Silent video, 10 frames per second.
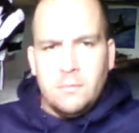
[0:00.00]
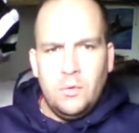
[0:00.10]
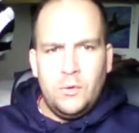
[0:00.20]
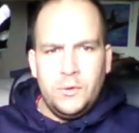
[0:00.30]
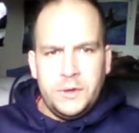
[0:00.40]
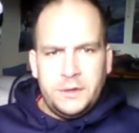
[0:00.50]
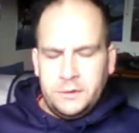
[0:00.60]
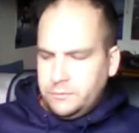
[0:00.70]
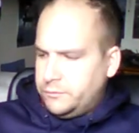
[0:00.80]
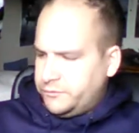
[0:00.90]

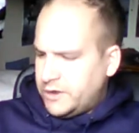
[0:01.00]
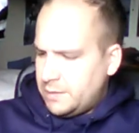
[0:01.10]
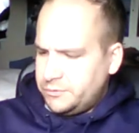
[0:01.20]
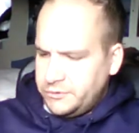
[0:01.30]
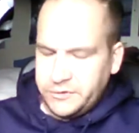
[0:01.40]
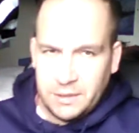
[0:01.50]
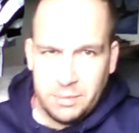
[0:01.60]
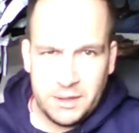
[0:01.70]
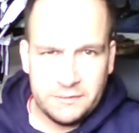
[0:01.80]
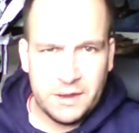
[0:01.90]
Morning, chaps and
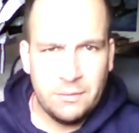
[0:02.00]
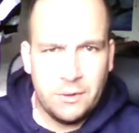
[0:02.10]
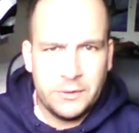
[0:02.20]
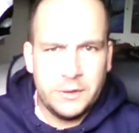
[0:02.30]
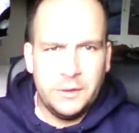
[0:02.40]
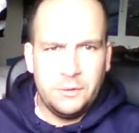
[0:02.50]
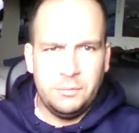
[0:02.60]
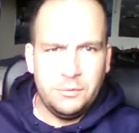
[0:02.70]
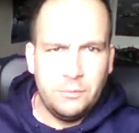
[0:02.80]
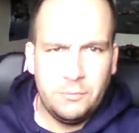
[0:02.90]
chapettes, how are you?
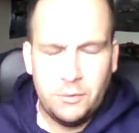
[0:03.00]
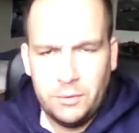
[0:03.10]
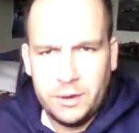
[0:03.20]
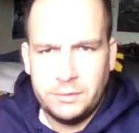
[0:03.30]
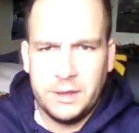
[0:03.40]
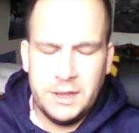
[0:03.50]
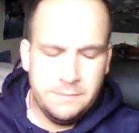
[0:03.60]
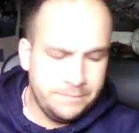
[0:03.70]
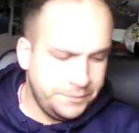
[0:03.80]
Hope you're all okay.